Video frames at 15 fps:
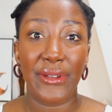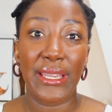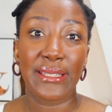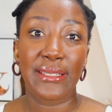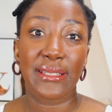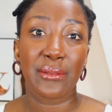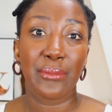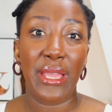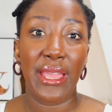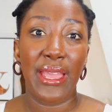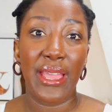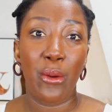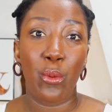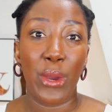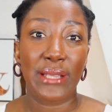find that my
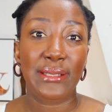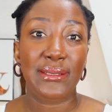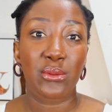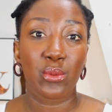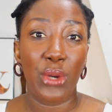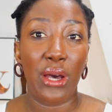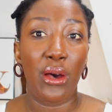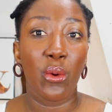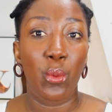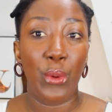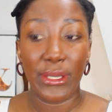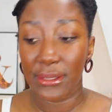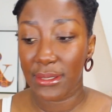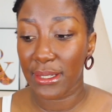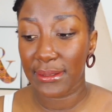hair works well
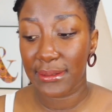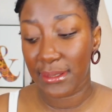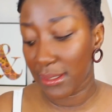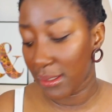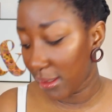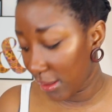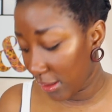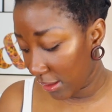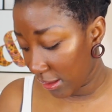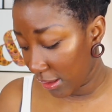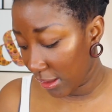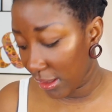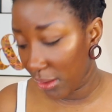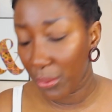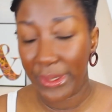with that,
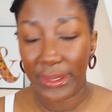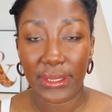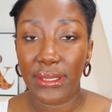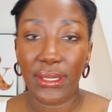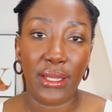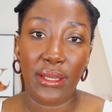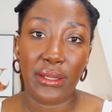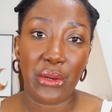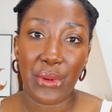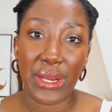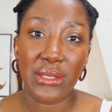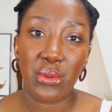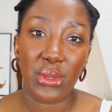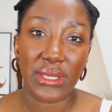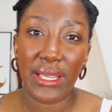the
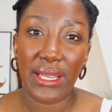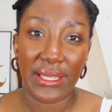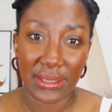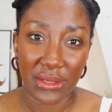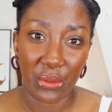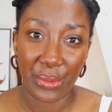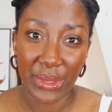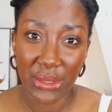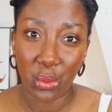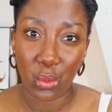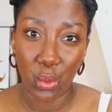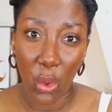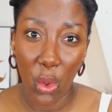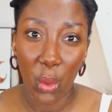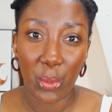rice water a little bit
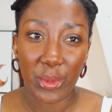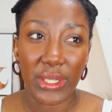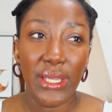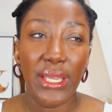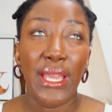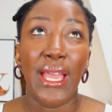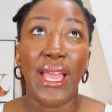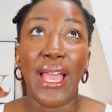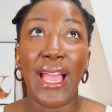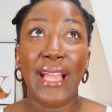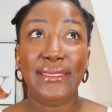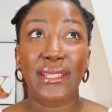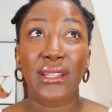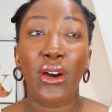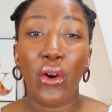warmed.
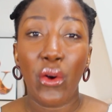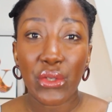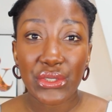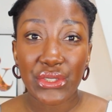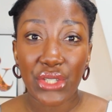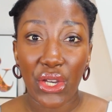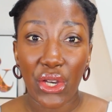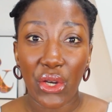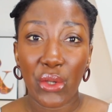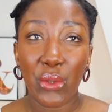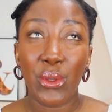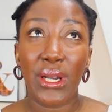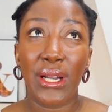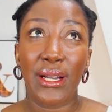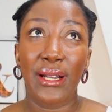And
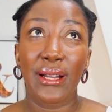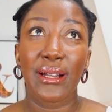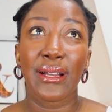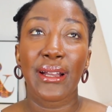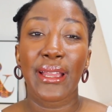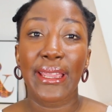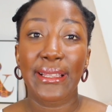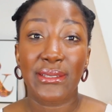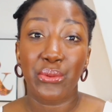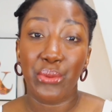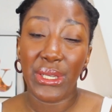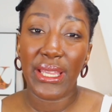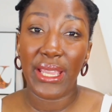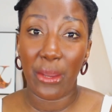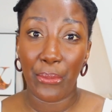also it's
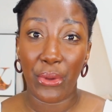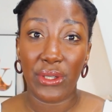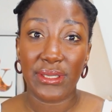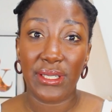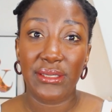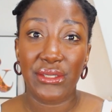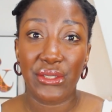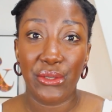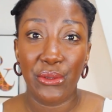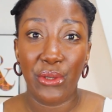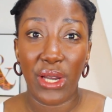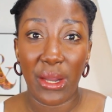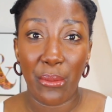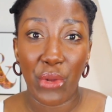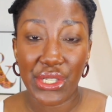really important to
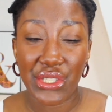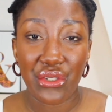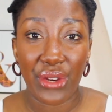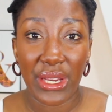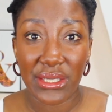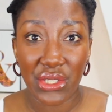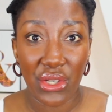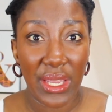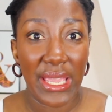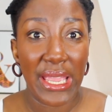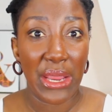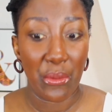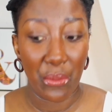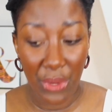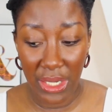moisturize your
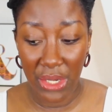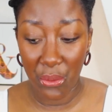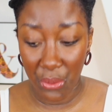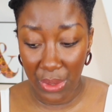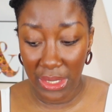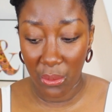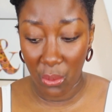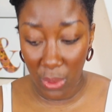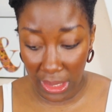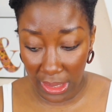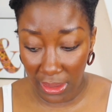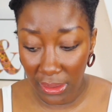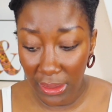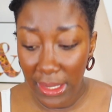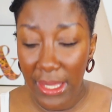hair really
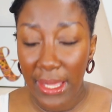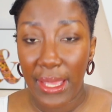well.